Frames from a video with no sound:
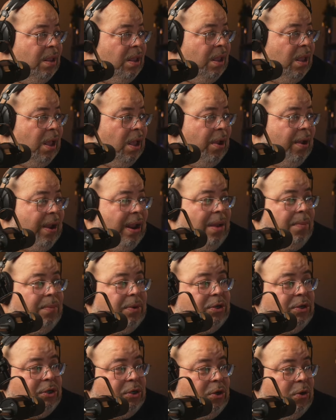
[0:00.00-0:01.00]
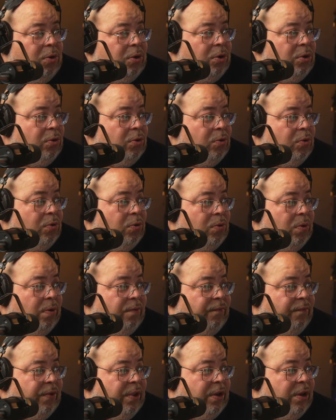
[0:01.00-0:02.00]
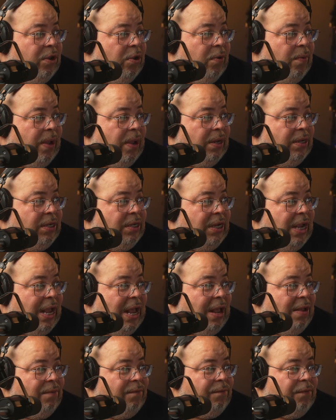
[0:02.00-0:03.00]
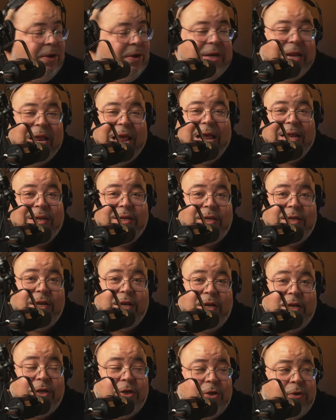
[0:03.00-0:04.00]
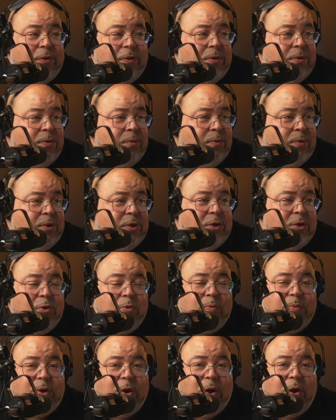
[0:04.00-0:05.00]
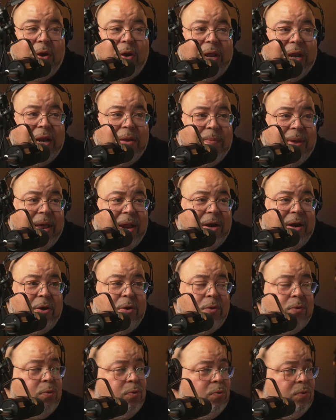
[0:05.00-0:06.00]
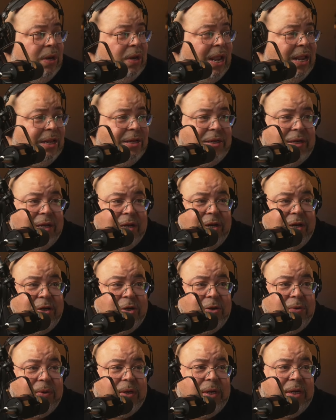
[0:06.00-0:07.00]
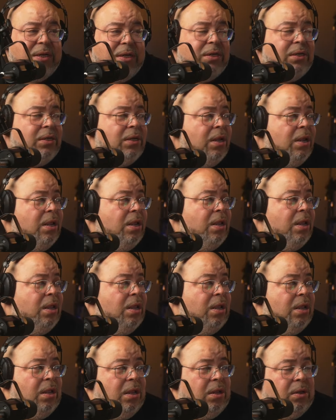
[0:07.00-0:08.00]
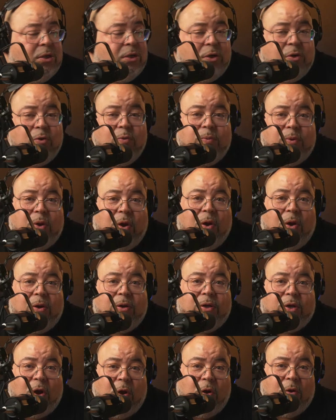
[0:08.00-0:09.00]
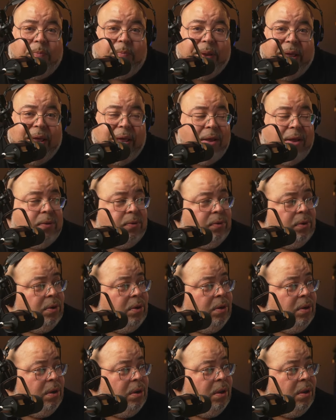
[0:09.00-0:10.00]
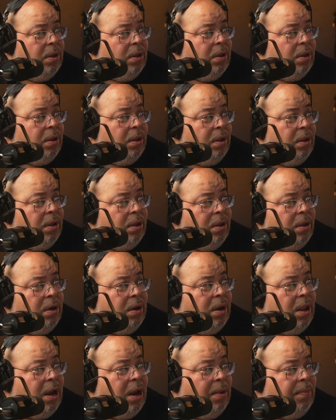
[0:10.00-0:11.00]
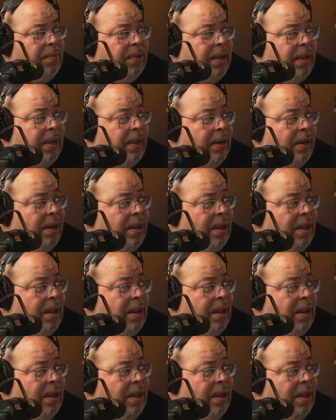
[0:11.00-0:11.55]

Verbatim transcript: All right, I'm gonna show you a video I shot for Daz Dillinger or Snoop Dogg. Anybody know who Daz Dillinger is? Snoop Dogg, Dog Pound. You know what I mean?